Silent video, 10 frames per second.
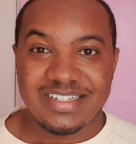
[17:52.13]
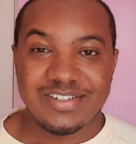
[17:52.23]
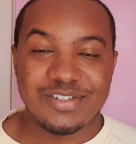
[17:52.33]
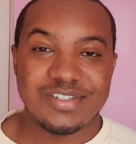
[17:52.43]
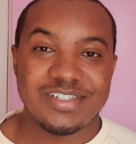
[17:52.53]

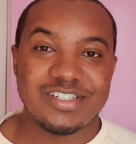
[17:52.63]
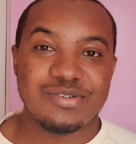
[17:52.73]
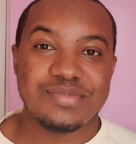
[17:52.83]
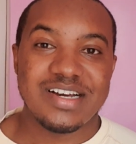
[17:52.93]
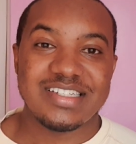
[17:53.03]
No,
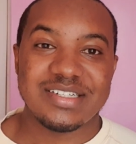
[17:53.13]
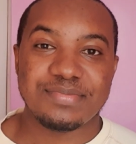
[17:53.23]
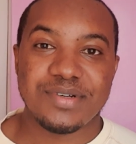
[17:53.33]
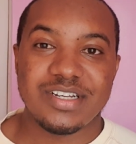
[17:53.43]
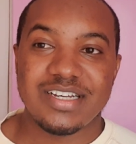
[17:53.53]
YouTube doesn't
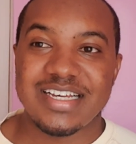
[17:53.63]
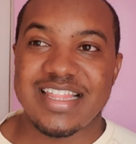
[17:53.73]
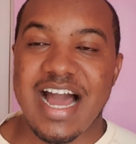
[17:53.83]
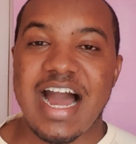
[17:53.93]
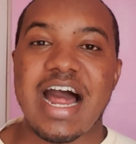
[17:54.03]
pay
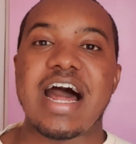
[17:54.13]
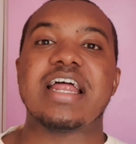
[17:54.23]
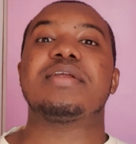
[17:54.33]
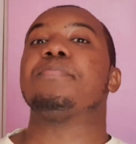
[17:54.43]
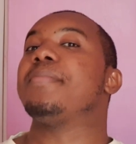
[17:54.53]

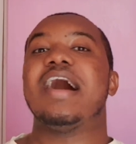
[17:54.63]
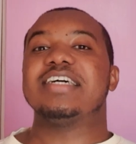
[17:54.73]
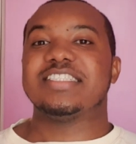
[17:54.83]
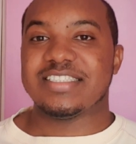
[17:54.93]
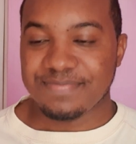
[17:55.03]
that
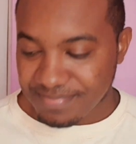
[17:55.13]
much.